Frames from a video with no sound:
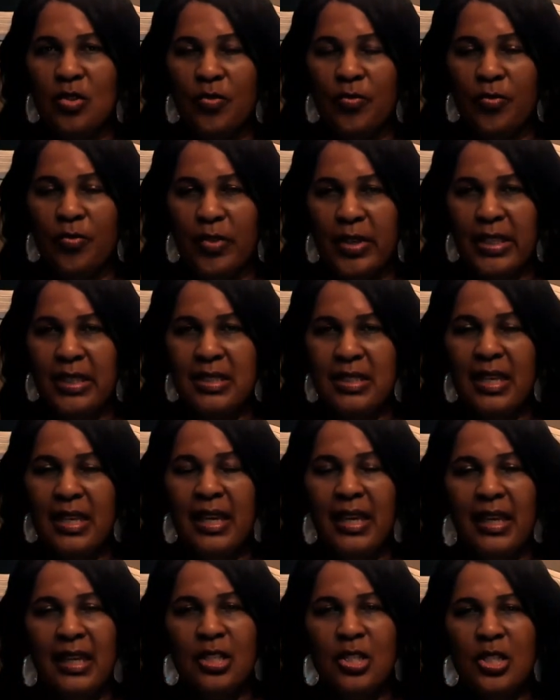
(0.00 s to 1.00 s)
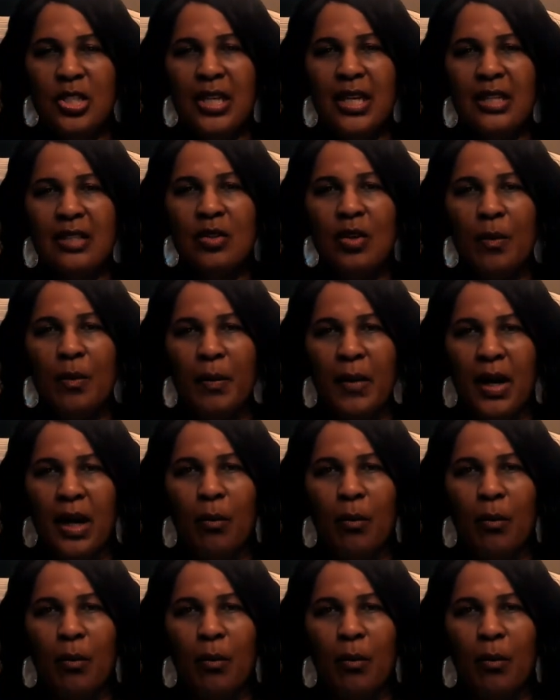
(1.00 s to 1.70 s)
friends, and she asks her mom,